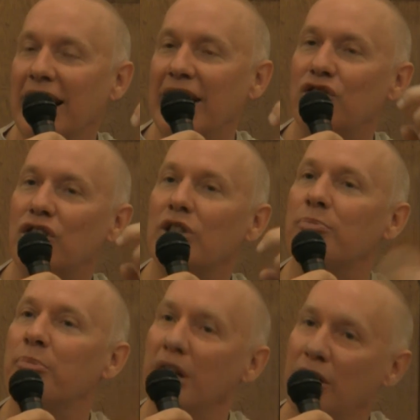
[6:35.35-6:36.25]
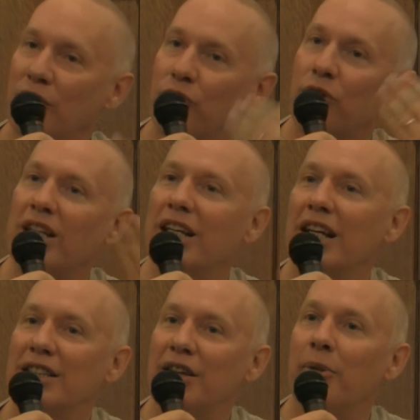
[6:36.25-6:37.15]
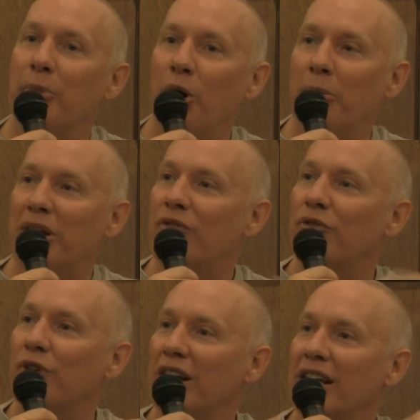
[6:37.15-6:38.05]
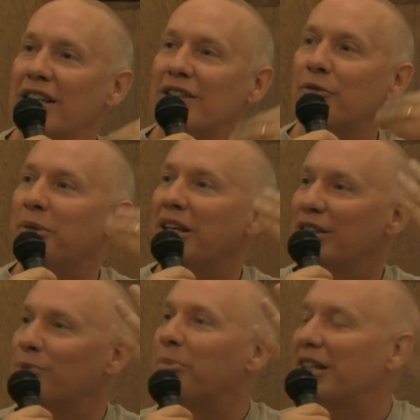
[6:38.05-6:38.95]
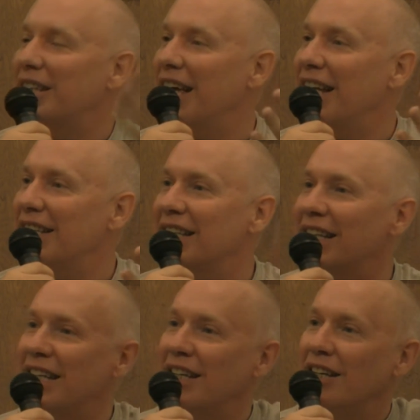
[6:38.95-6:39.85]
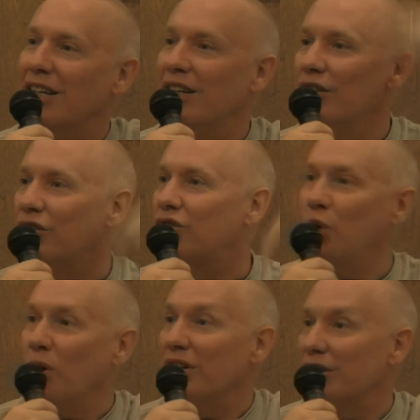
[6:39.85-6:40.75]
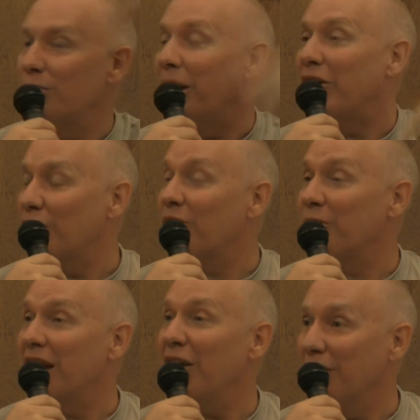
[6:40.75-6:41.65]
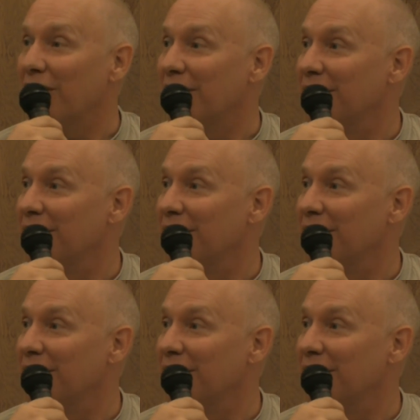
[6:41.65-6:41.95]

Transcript: It's just friendliness of the moment, friendliness of being spontaneously sourced by your creator